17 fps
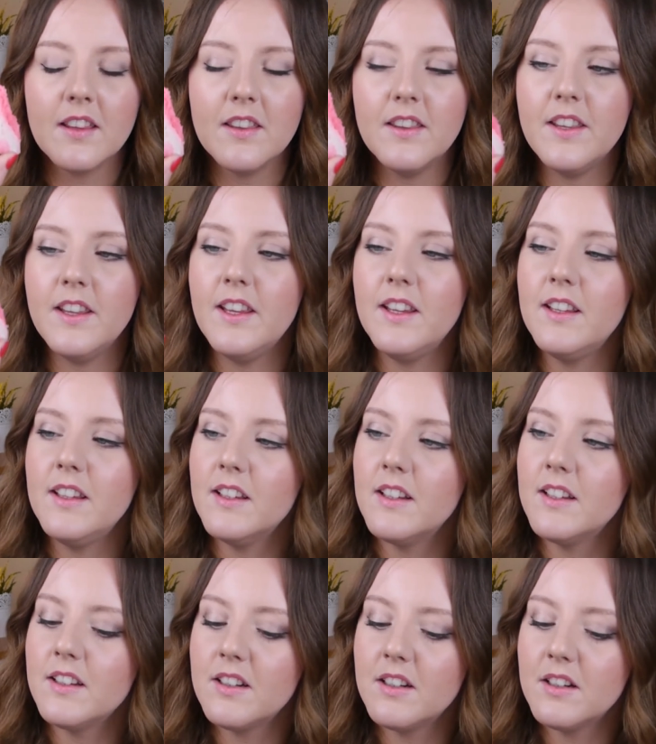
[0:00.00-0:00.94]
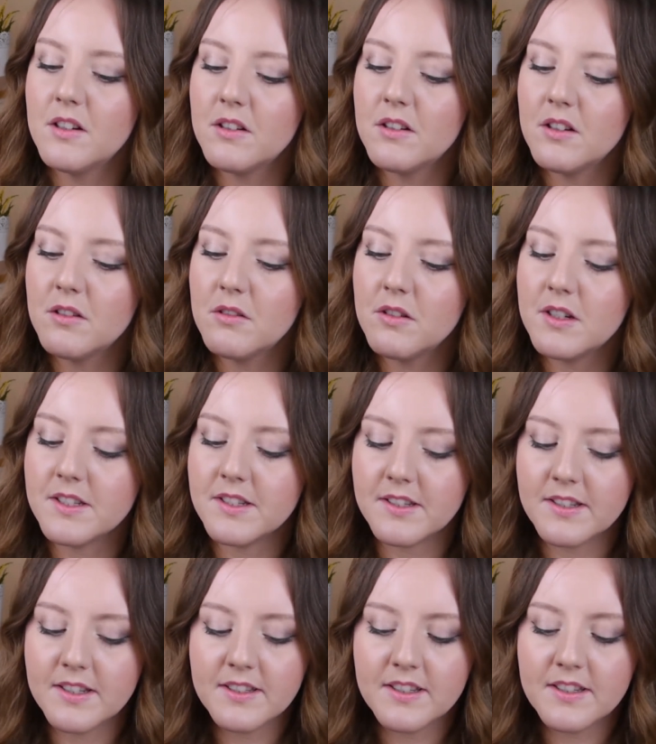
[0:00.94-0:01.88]
the, what is
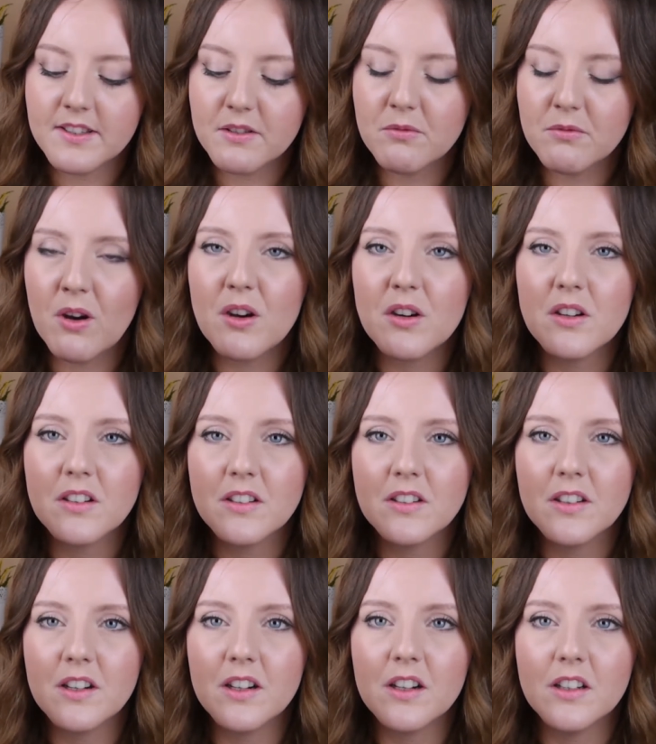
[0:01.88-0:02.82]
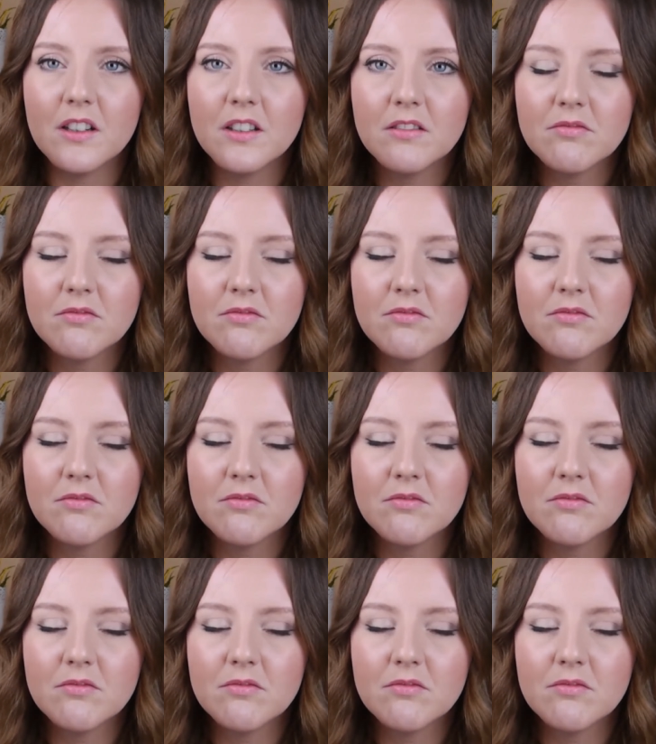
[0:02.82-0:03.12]
this? Is this the rock? No. I